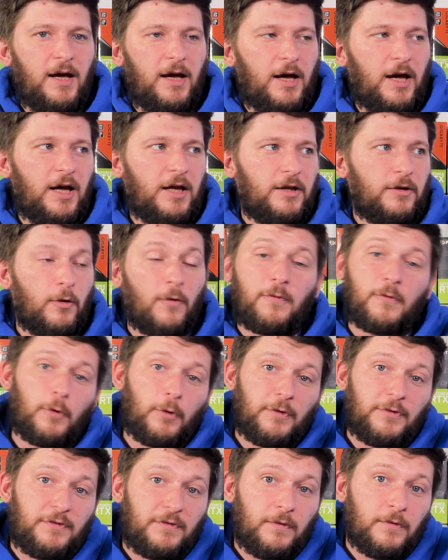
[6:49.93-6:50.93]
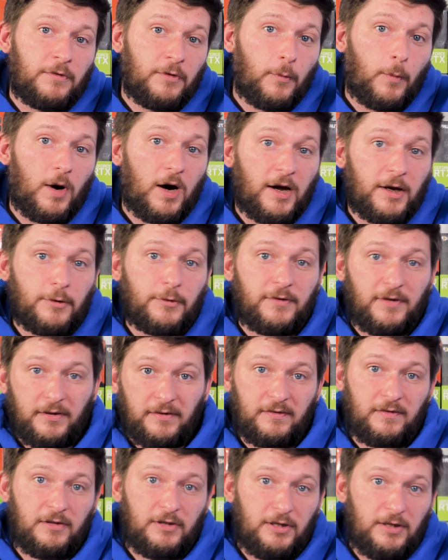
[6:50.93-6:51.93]
And of course, the wires are
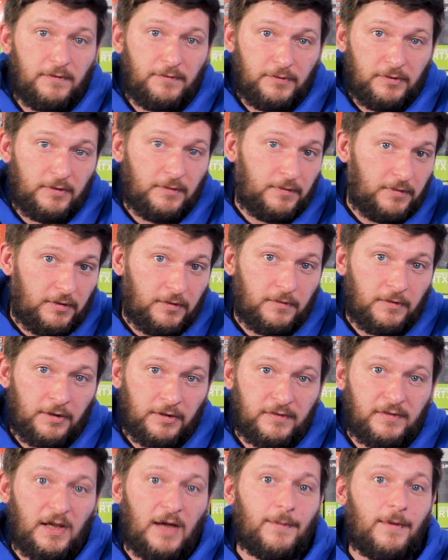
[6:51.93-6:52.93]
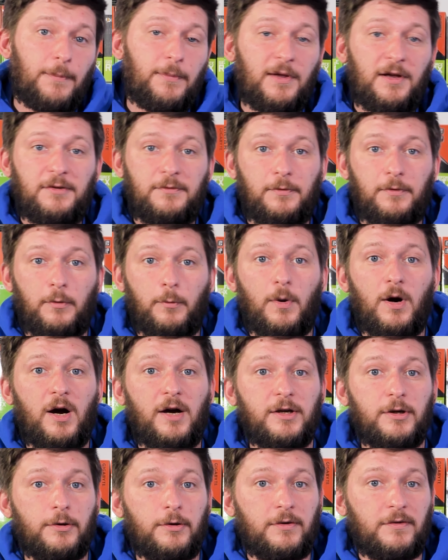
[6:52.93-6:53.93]
sleeved, the, the same applies for the
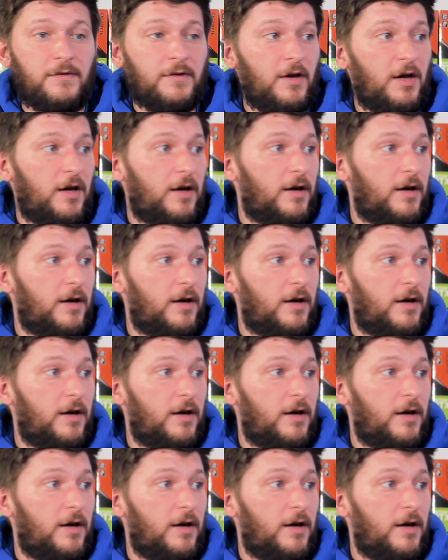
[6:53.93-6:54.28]
wires.